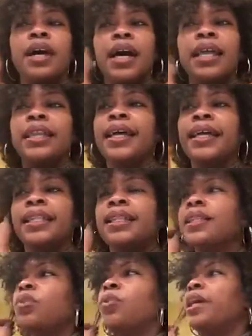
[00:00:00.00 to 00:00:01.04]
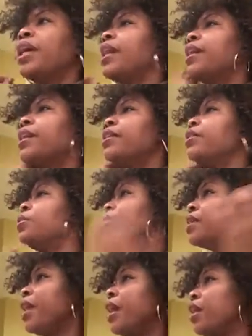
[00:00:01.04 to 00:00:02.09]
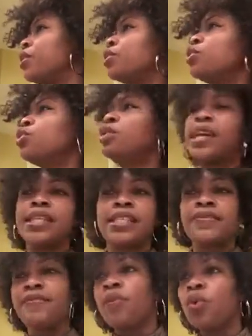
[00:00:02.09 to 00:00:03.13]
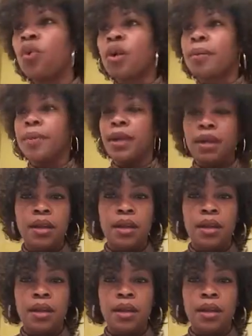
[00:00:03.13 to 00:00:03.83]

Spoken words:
I like the way I can use hair to transform.